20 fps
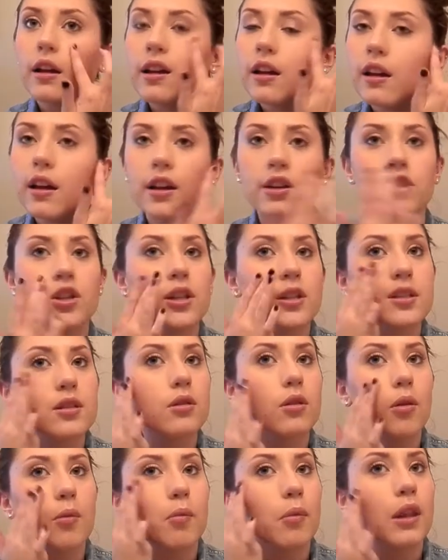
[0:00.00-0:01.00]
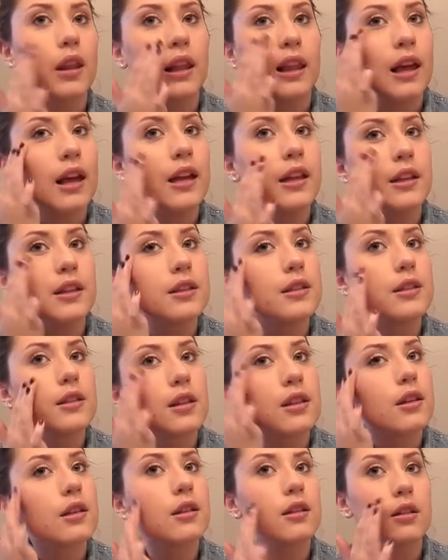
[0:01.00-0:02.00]
it just blends
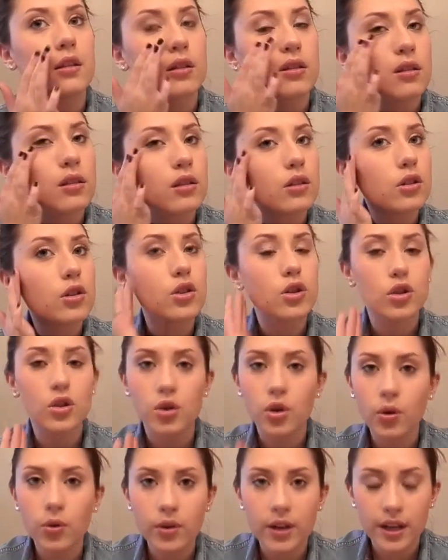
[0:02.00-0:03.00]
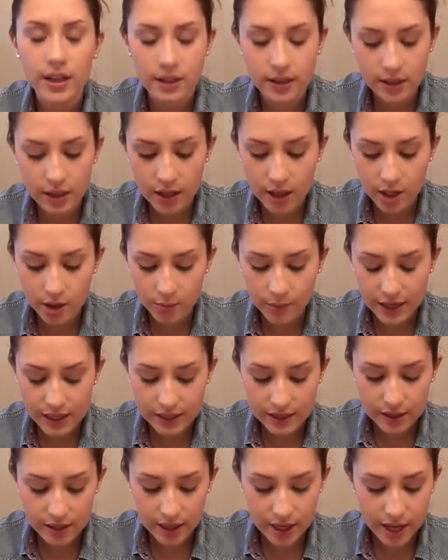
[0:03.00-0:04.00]
so nicely into my
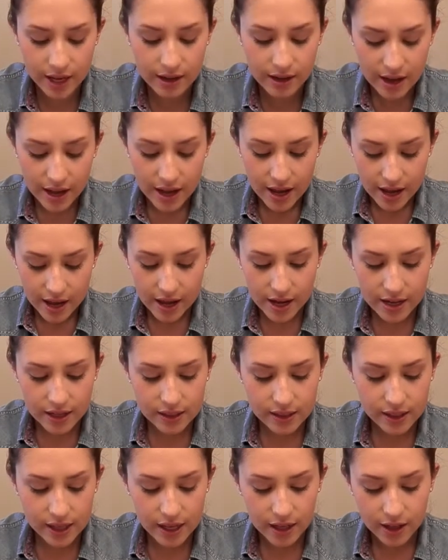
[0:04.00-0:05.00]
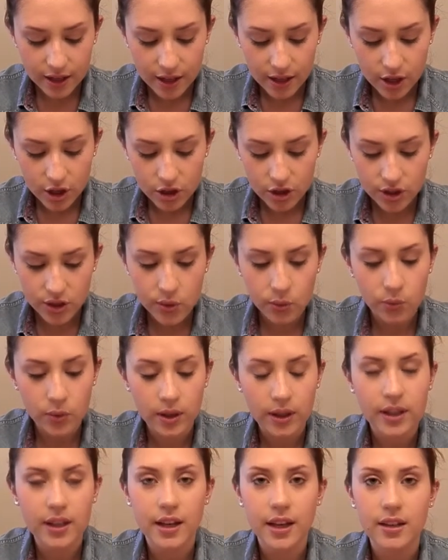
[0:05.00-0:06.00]
skin, and it's like just a
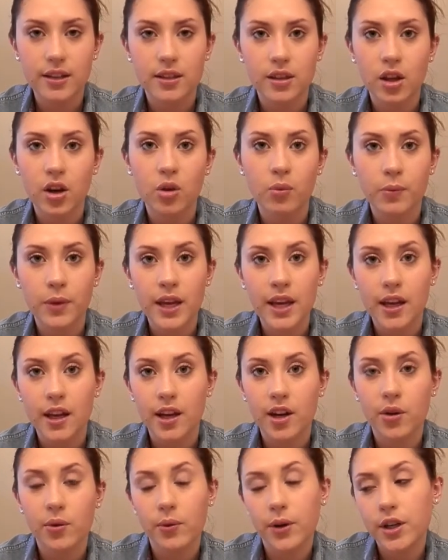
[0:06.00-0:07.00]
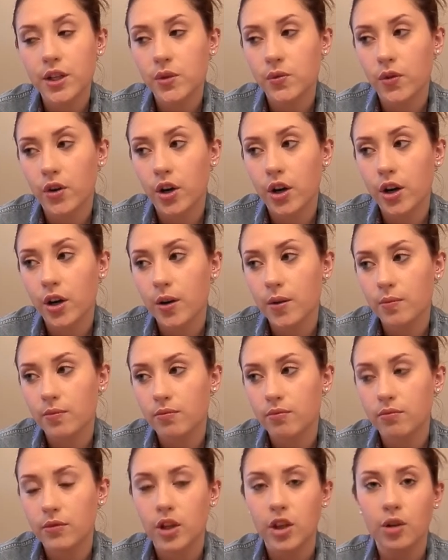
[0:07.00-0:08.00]
really nice little pink, and it works for,
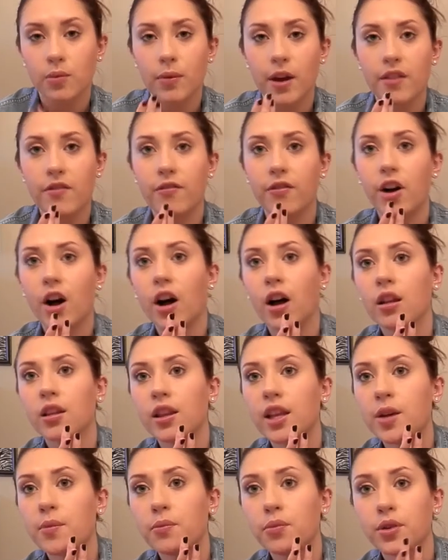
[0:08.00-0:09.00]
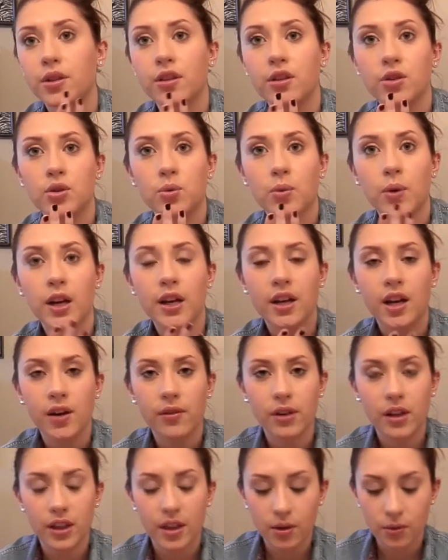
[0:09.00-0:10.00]
you know, my fall lip with the twig and
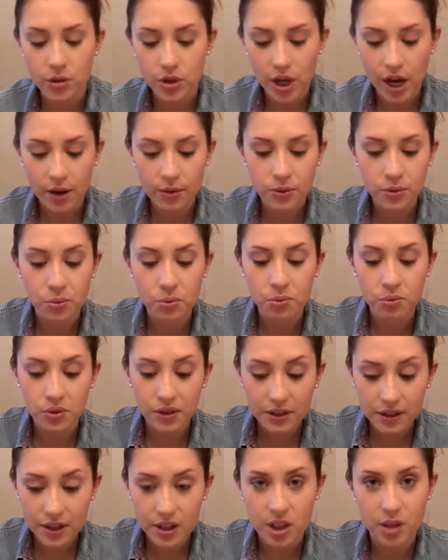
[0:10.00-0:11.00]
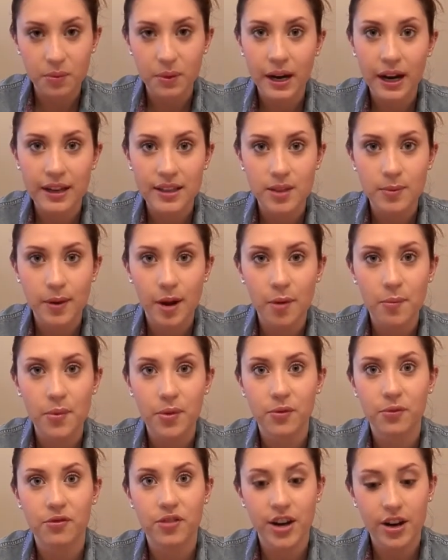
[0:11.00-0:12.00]
everything, which I was really surprised about
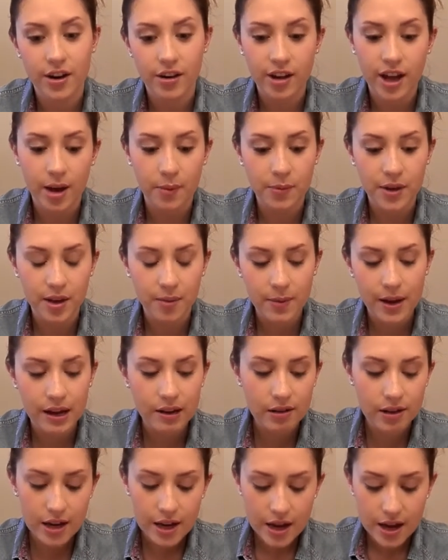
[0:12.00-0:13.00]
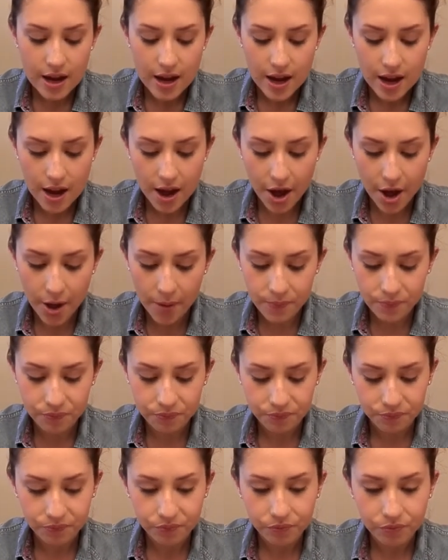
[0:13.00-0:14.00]
but very happy about.
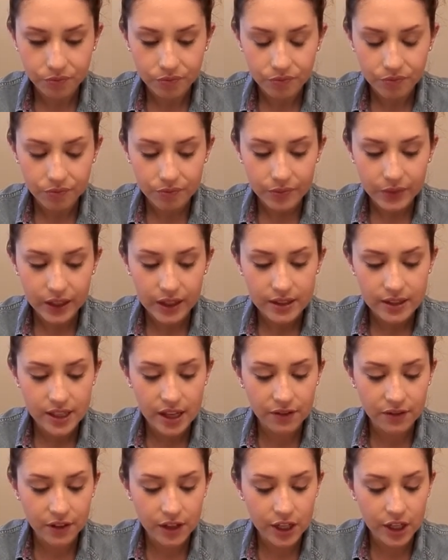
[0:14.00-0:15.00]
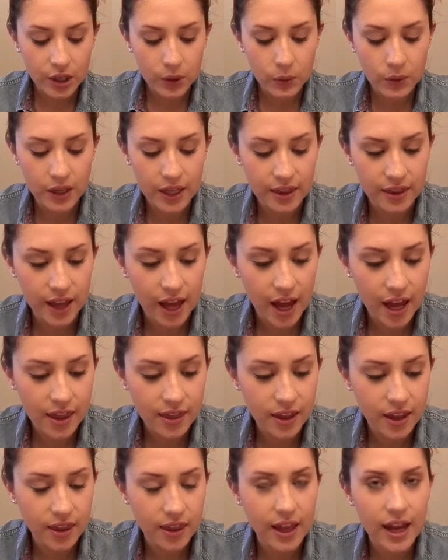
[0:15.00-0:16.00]
Definitely go and get that.
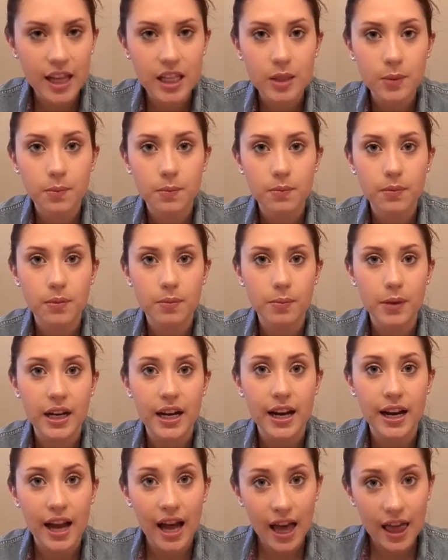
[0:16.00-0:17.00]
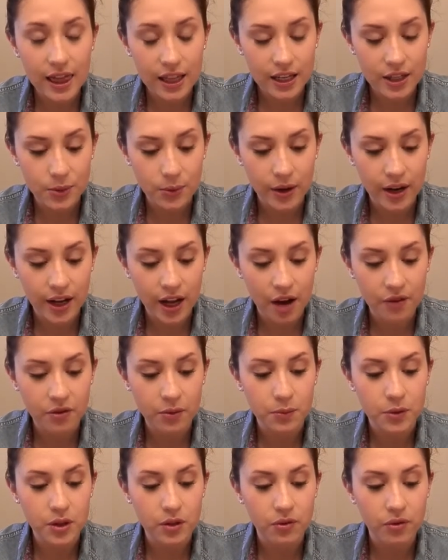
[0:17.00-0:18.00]
And then last but not least, what I got
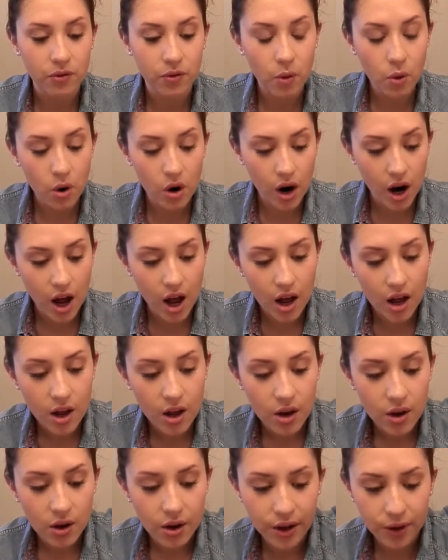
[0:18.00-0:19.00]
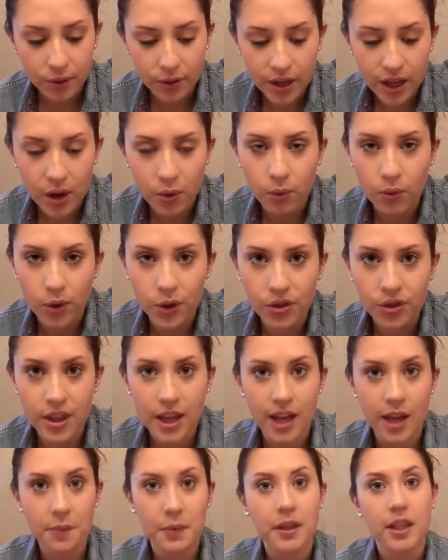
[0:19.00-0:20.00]
from Sephora, I only got one
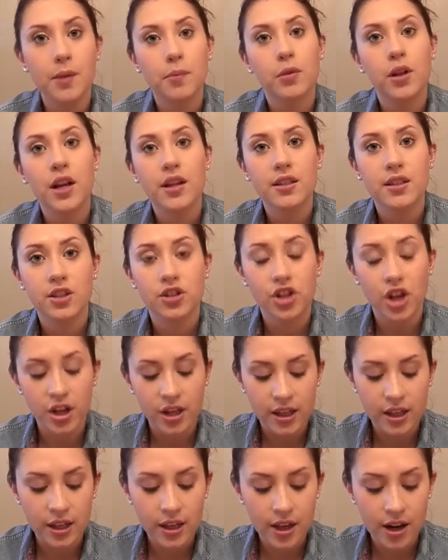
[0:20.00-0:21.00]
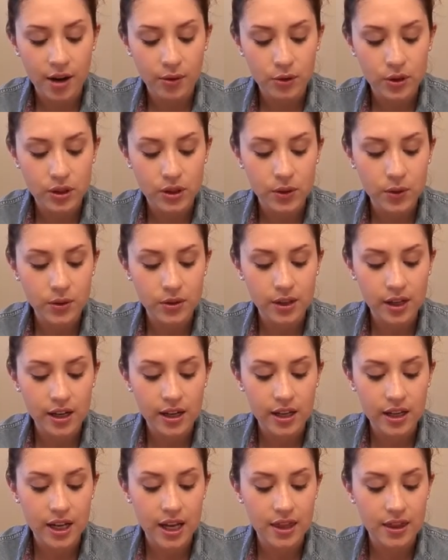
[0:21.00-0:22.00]
thing. I'm a lip gloss junkie, and I was so
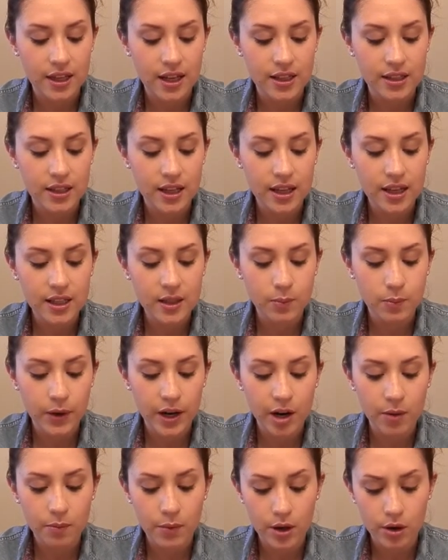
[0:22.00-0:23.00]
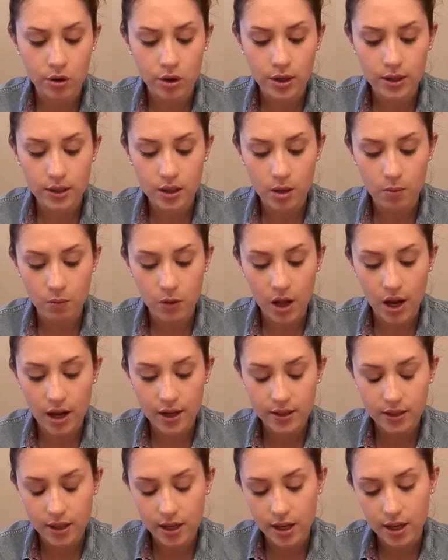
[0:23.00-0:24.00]
excited to get this. It is Bareminerals lip
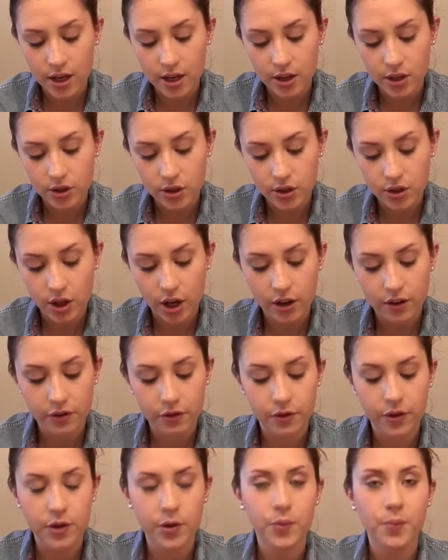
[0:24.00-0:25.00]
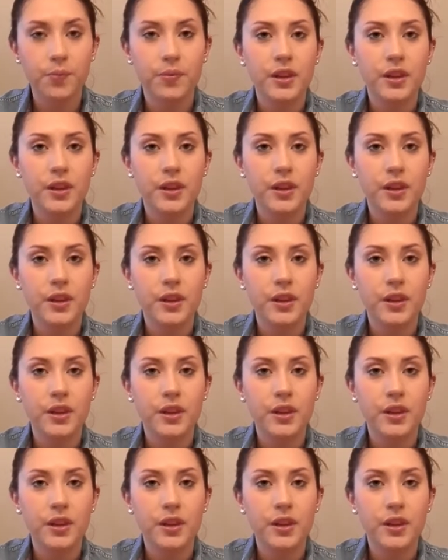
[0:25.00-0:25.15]
gloss in Starfruit.